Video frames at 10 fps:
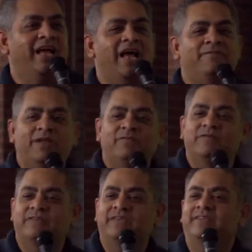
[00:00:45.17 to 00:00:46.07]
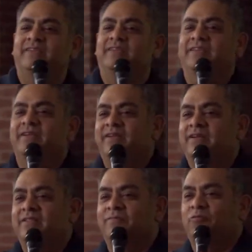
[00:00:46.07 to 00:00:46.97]
Have you ever seen
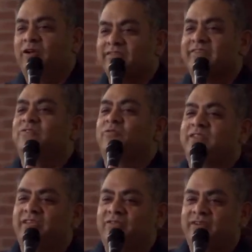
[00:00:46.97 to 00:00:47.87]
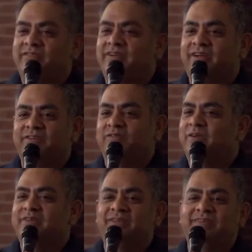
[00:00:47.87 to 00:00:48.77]
the presidents when they address the country?
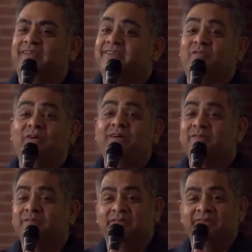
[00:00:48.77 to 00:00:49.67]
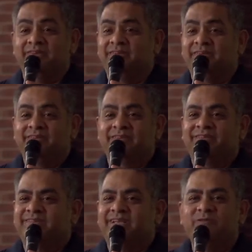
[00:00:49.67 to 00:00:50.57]
I mean, it takes forever.
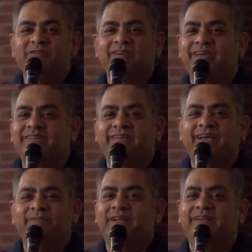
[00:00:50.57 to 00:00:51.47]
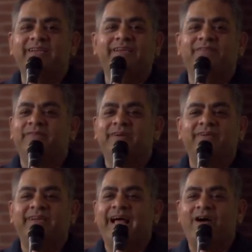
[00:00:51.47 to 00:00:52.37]
Just say what you're going to say, man. Lincoln
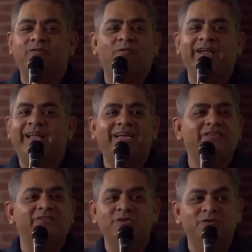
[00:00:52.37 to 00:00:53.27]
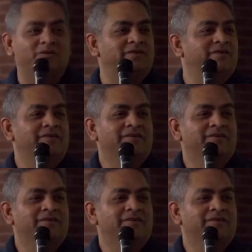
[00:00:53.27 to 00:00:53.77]
figured it out. Why can't you?